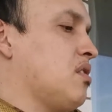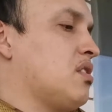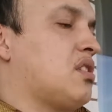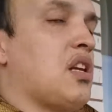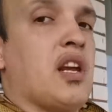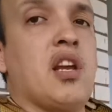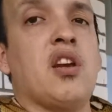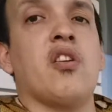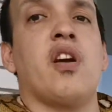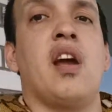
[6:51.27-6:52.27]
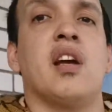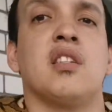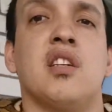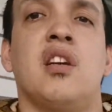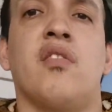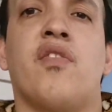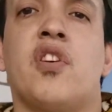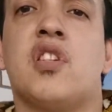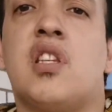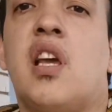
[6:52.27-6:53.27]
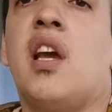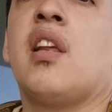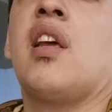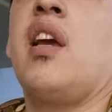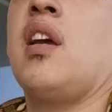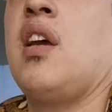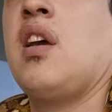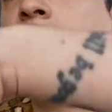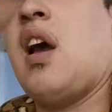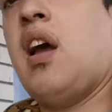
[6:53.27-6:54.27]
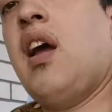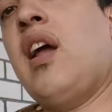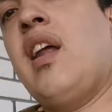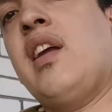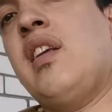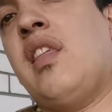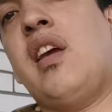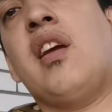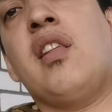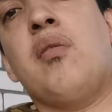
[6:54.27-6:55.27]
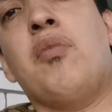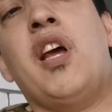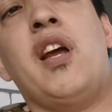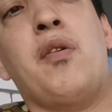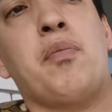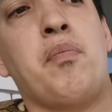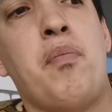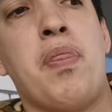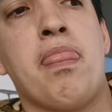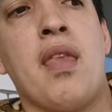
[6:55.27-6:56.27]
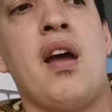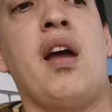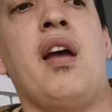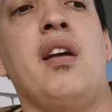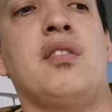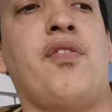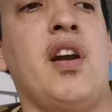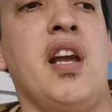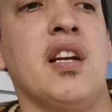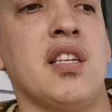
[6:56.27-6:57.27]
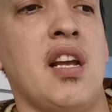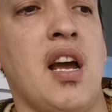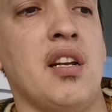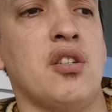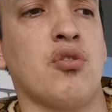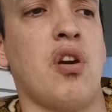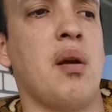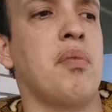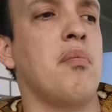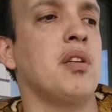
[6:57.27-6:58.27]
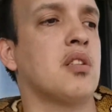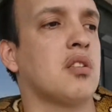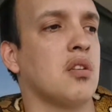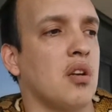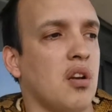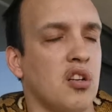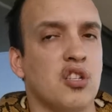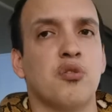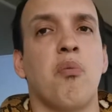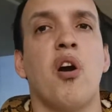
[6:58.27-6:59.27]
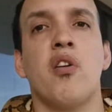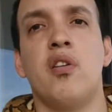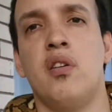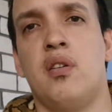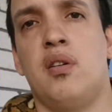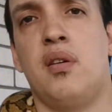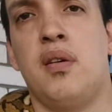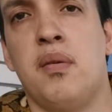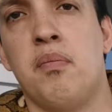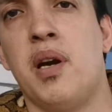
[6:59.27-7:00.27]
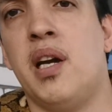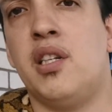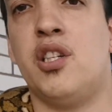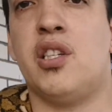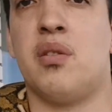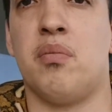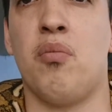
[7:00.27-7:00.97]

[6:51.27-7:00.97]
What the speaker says: sticking your hands in first thing. I like to think of them like, it's funny because I describe them as smarter, but just